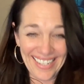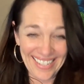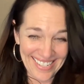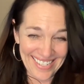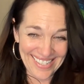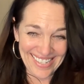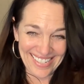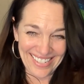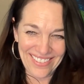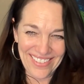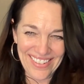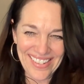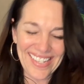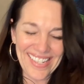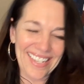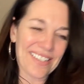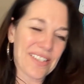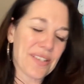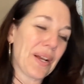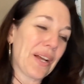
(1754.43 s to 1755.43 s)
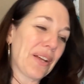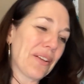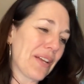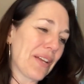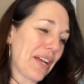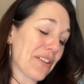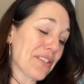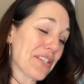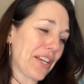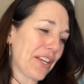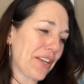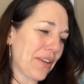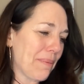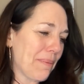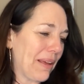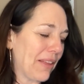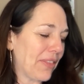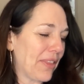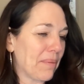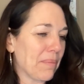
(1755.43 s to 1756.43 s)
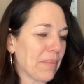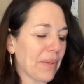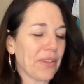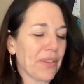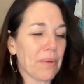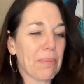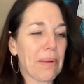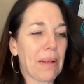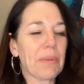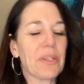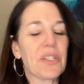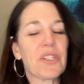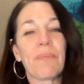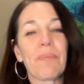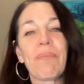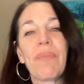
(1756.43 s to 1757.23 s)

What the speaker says: Is interesting. So I'll tell you about them when they're published.